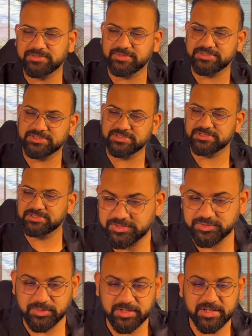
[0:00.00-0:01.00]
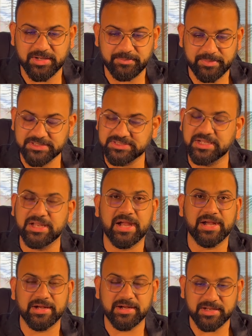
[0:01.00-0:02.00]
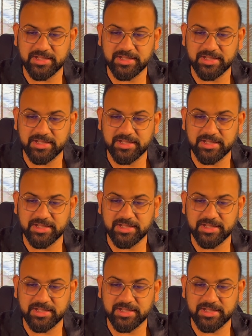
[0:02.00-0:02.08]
which is Julian basically handled the